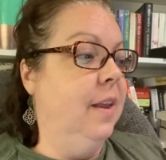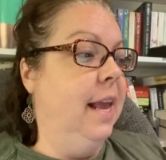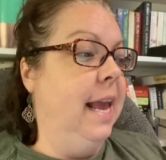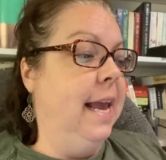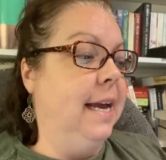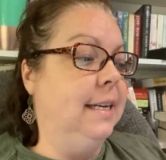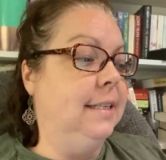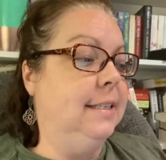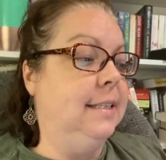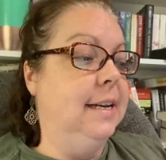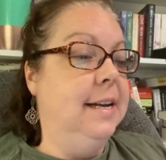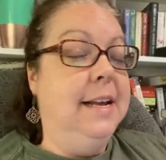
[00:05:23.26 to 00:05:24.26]

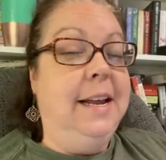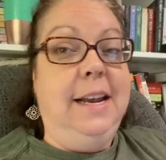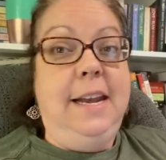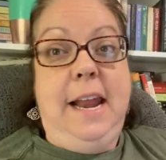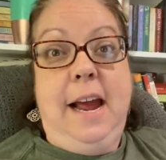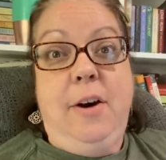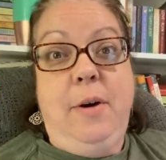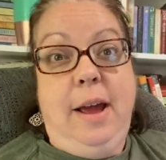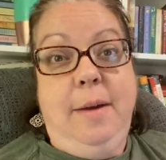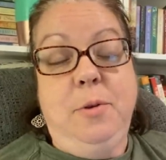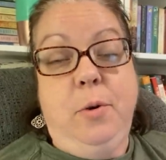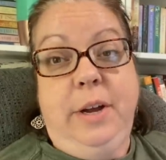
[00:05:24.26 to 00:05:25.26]
And now
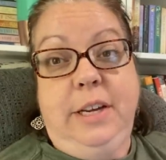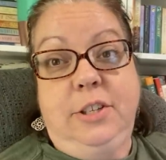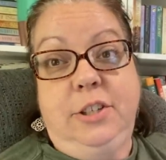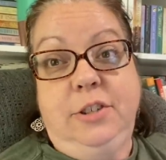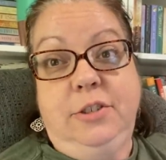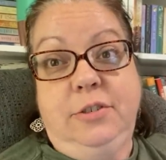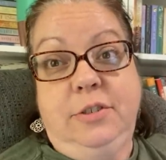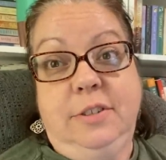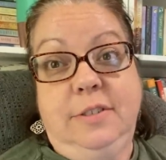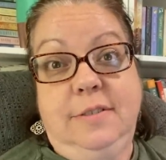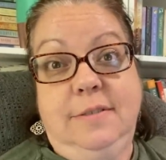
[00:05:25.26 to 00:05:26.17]
I'm going to